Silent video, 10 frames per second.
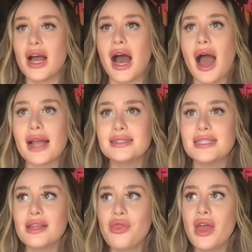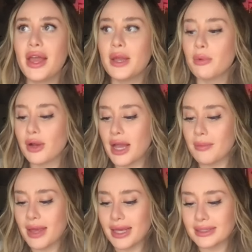I did the
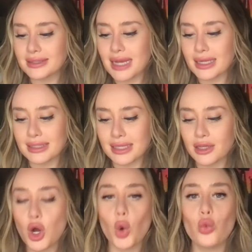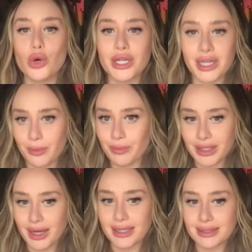Abraham Hicks technique. Wouldn't it be
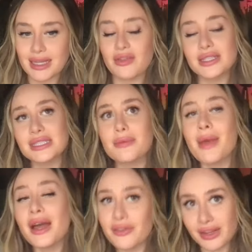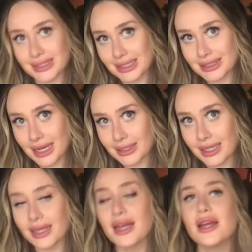nice? And this is a manifesting
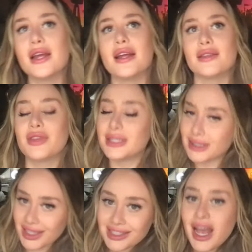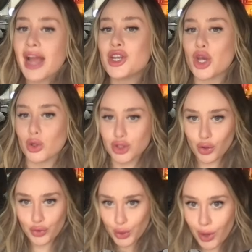technique. This is a side note. So,
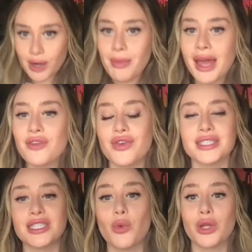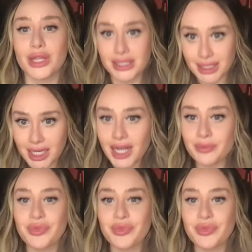if you want to manifest someone, listen up.